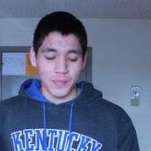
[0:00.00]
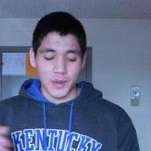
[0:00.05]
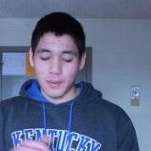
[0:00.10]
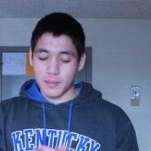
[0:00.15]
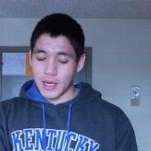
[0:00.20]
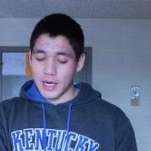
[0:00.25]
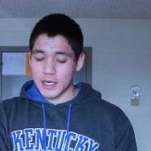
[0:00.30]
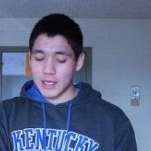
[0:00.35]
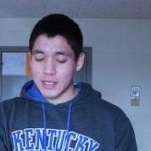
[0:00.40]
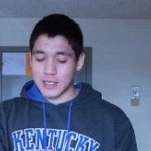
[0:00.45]

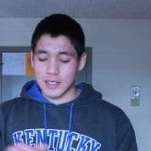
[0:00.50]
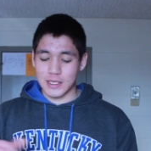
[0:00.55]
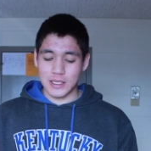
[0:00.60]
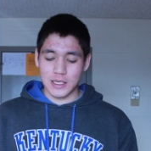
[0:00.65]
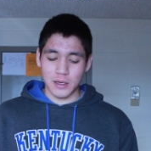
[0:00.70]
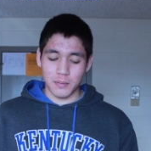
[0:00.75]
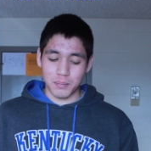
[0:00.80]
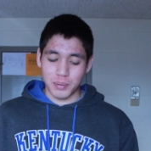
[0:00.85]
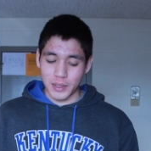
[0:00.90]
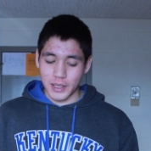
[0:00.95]
I'm not
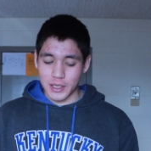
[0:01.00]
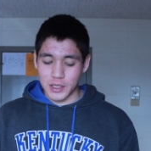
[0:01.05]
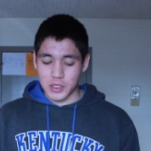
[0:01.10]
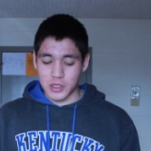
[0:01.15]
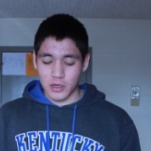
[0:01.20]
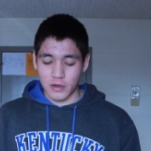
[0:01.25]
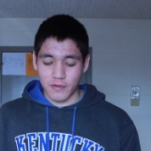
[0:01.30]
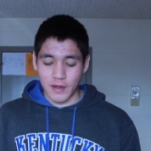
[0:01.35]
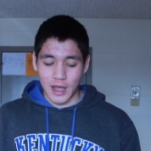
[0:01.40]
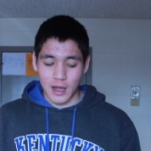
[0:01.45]
completely
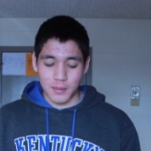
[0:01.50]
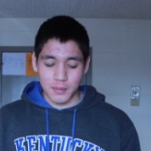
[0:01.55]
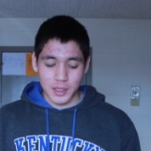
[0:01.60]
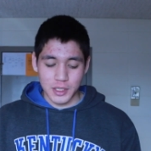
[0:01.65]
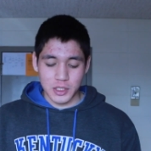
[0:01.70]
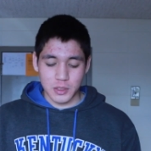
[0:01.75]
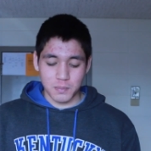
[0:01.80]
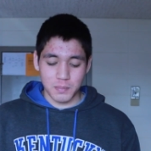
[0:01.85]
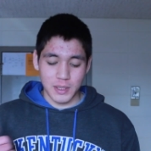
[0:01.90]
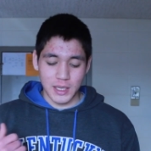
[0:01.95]
sure of how
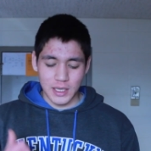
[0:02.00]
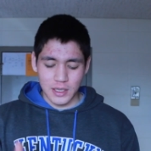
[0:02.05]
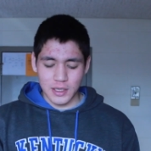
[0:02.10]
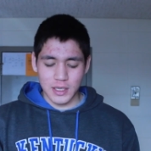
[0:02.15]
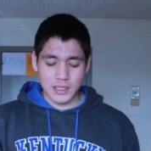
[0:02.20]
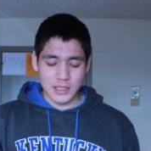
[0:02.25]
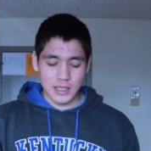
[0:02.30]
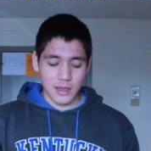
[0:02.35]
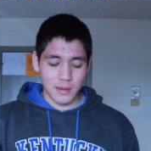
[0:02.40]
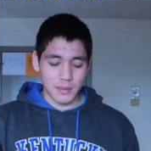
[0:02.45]
much
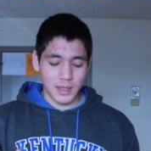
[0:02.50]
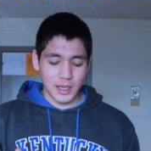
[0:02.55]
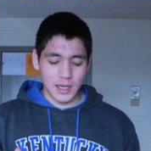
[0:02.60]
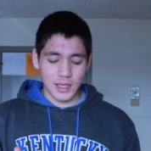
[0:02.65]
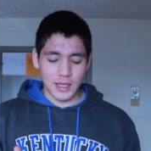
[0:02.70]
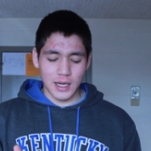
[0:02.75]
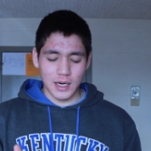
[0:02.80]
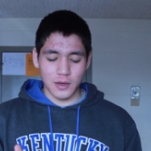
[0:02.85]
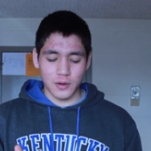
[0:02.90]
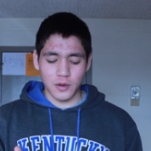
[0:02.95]
peanuts I'm
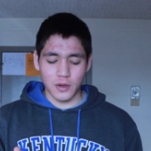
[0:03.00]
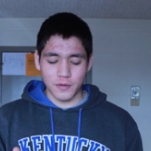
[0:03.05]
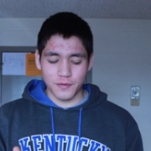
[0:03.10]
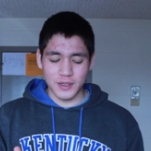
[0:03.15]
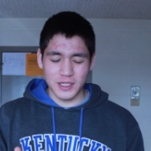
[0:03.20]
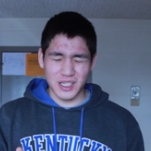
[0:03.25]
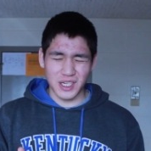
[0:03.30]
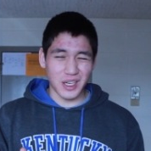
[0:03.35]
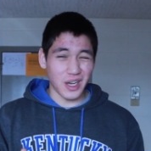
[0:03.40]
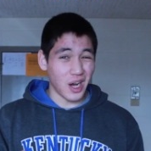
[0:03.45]
eating. I don't know if
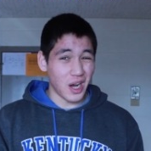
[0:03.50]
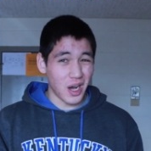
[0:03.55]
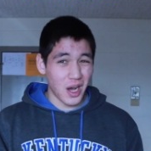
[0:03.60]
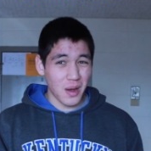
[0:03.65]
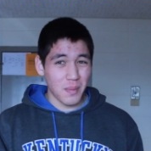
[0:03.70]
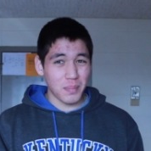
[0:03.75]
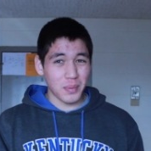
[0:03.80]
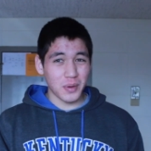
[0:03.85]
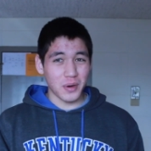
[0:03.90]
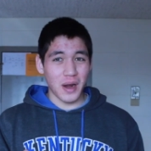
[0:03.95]
it's a
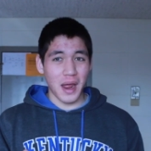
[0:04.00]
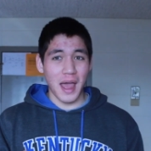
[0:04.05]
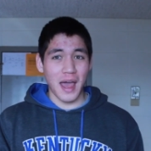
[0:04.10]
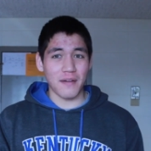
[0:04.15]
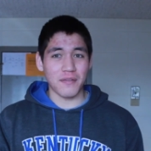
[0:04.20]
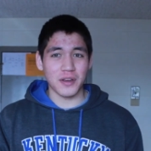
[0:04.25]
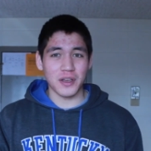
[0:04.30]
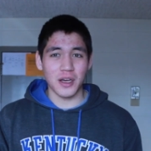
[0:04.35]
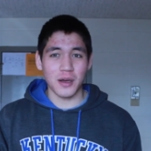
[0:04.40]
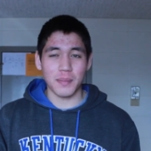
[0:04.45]
cup or
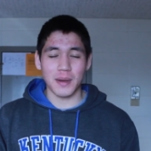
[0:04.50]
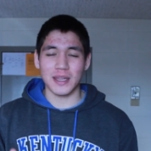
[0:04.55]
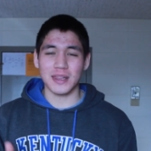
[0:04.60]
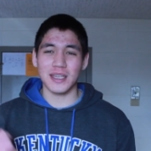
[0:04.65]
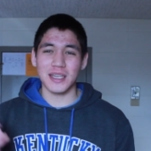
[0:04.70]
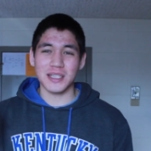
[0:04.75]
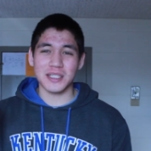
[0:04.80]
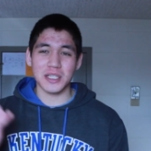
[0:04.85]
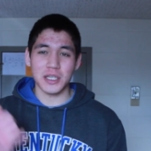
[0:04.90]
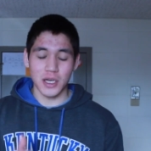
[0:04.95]
half cup. I
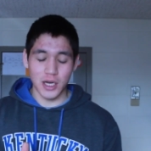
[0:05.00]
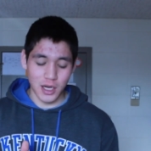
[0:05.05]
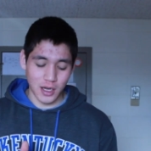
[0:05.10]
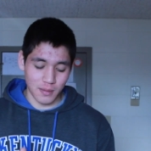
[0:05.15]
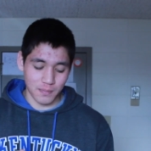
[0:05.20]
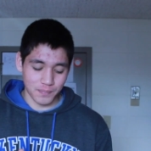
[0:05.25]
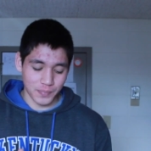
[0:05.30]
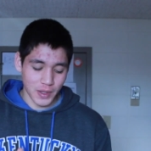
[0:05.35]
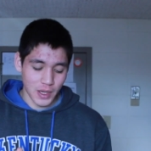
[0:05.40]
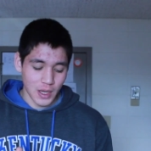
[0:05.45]
think it's a
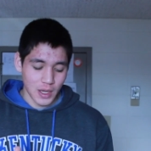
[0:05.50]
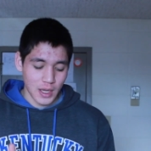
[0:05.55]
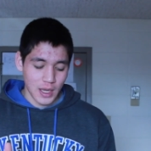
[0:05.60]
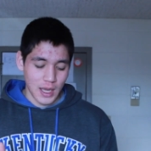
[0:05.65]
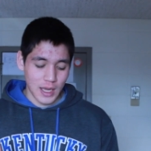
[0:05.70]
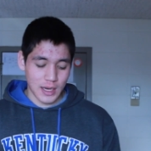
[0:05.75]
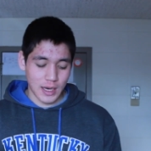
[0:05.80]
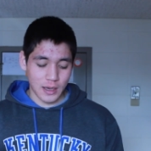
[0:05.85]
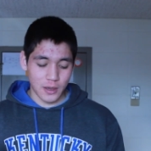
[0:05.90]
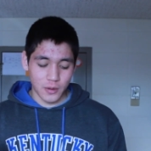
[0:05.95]
cup.
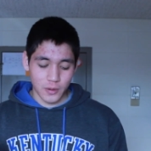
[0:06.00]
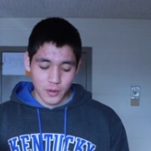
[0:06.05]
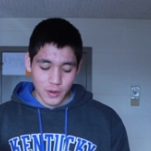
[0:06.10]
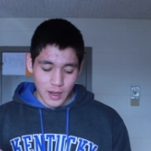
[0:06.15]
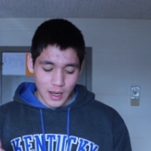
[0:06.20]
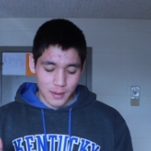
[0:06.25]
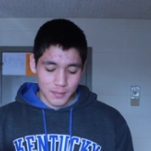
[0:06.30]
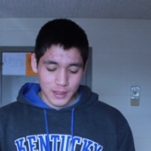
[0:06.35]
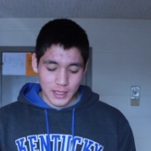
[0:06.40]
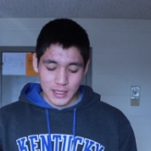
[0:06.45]
And I don't know
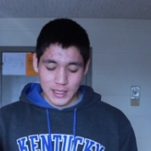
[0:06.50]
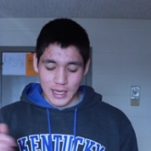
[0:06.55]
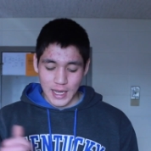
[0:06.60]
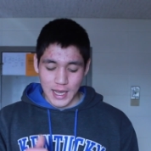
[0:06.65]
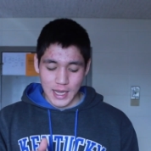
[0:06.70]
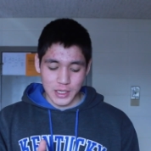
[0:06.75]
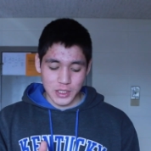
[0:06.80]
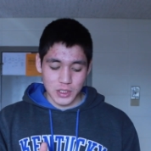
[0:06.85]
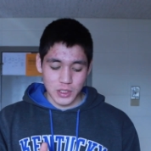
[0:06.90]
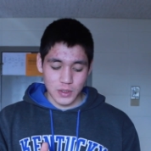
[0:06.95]
how many
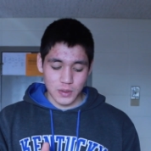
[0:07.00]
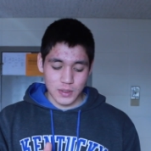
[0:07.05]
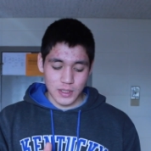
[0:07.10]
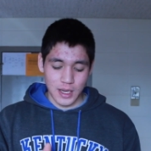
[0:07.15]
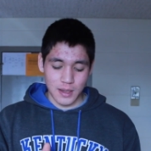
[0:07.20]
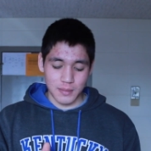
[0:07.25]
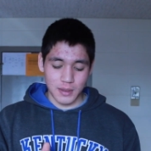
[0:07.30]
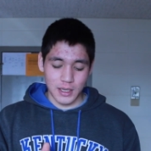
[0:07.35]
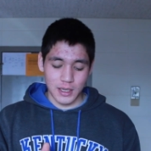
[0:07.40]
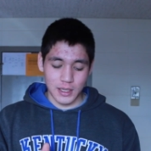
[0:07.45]
cashews
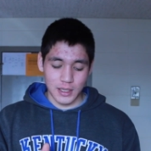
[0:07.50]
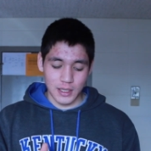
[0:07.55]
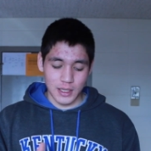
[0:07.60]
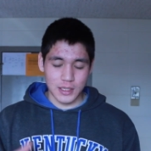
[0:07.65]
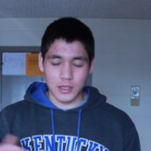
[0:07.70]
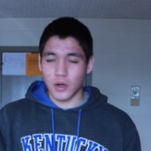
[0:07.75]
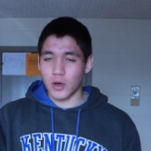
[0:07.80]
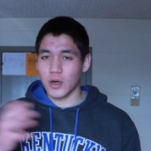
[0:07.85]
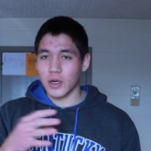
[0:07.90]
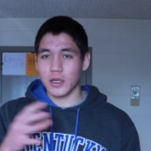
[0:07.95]
I'm eating.
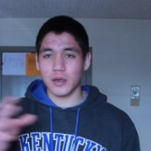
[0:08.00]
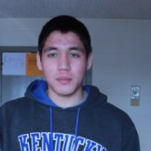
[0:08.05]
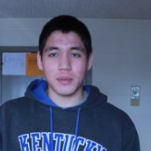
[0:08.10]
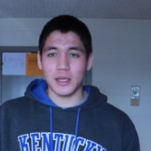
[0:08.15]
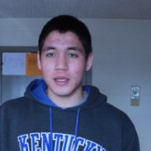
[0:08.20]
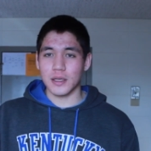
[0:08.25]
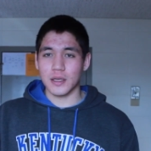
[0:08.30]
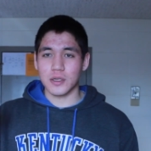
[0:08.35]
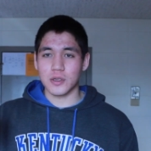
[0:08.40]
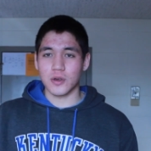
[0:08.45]
It's all going to
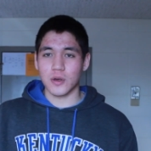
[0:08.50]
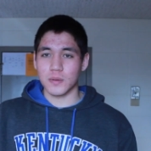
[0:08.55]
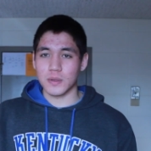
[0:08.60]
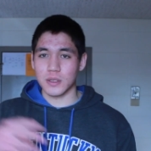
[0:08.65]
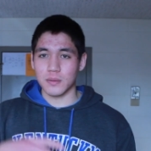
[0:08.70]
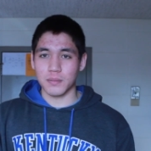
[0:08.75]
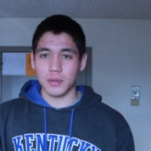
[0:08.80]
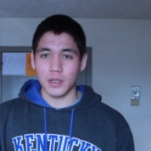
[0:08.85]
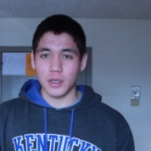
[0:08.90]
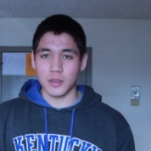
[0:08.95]
be in the
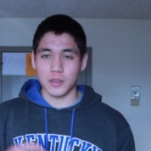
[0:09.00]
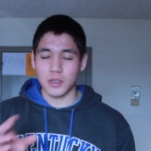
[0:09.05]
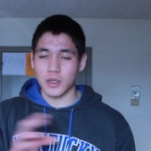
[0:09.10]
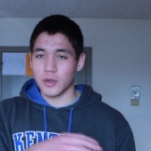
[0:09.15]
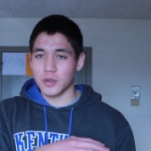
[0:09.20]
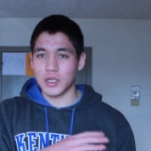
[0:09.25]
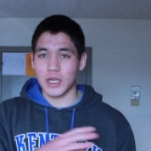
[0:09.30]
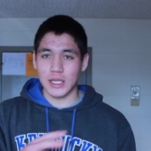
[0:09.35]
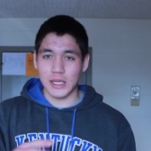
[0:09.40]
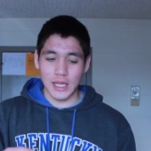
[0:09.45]
description below, so
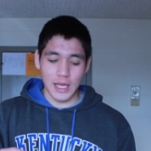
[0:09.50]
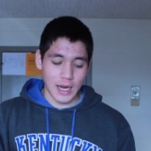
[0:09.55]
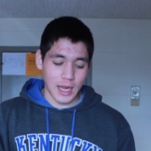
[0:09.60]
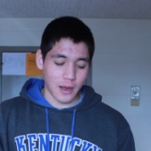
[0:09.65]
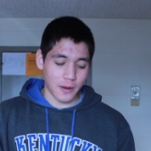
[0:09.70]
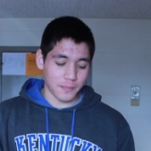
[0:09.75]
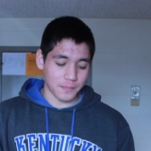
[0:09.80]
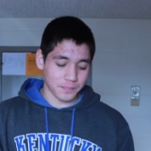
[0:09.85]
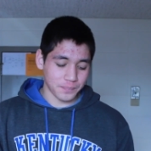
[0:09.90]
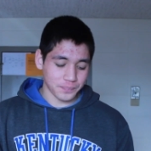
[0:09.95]
go check that
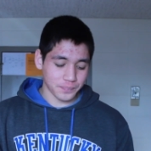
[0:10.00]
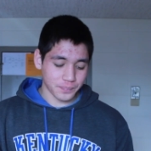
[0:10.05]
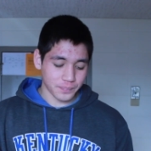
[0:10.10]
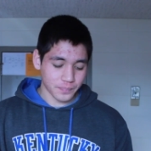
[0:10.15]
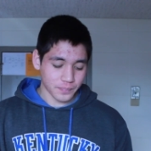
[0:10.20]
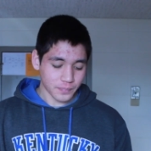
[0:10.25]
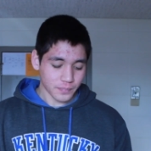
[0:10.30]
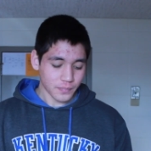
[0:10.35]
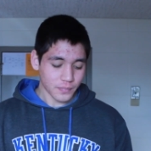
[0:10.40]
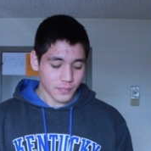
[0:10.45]
out.
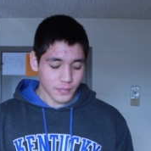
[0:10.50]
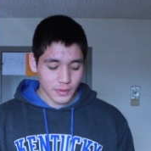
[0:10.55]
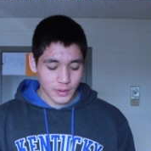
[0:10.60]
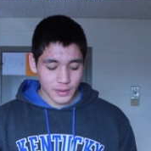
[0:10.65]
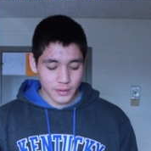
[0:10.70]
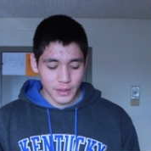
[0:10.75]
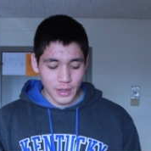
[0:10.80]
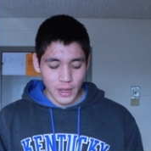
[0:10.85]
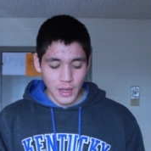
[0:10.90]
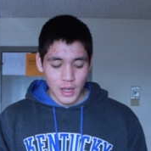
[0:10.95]

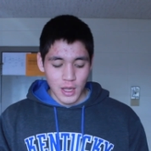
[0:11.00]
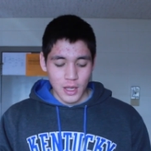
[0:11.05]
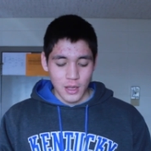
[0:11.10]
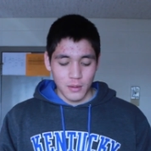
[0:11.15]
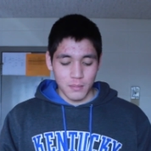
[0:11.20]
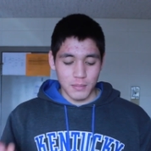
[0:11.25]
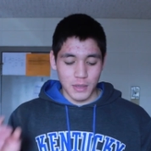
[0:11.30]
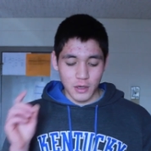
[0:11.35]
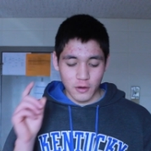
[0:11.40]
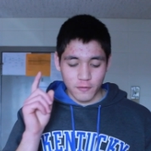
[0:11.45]

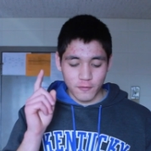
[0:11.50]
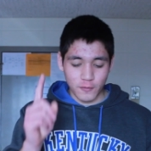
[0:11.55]
Meal